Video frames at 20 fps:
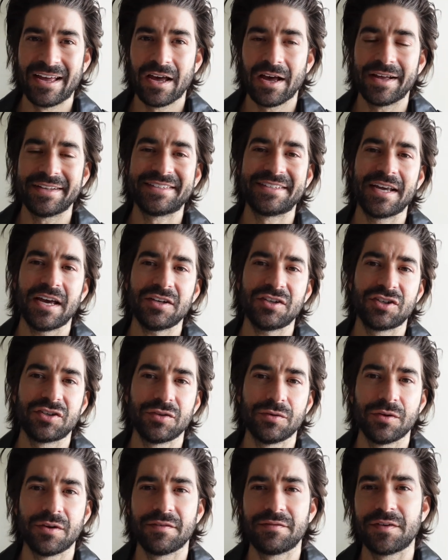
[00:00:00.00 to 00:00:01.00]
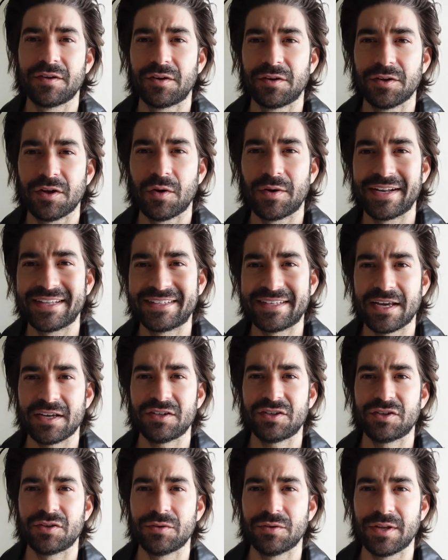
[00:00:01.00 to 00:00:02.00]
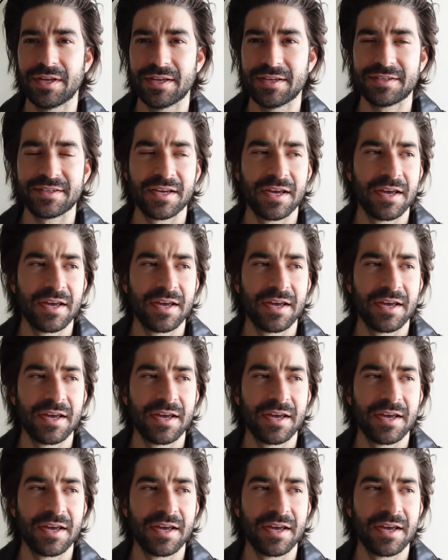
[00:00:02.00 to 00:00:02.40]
A test shoot, if you don't know what a test shoot is